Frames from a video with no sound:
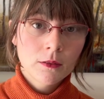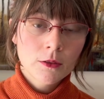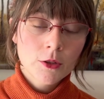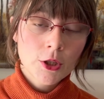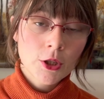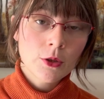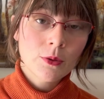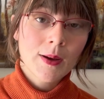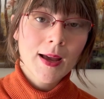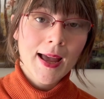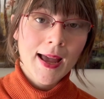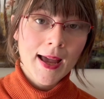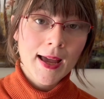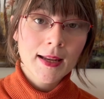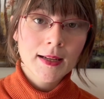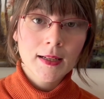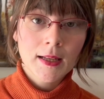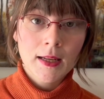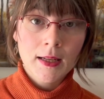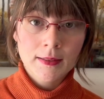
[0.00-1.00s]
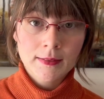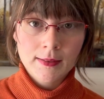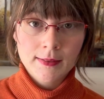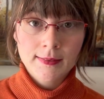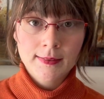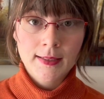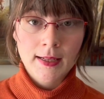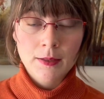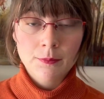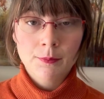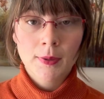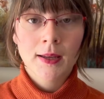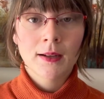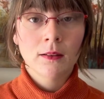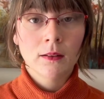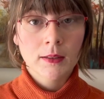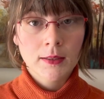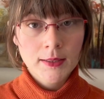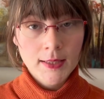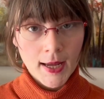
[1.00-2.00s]
to add a sustain
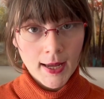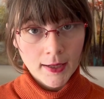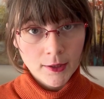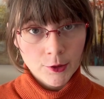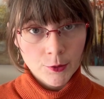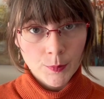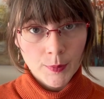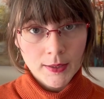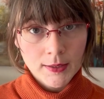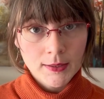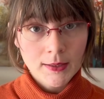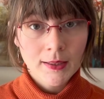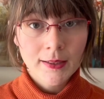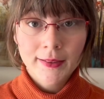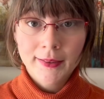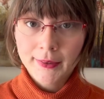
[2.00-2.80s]
pedal attachment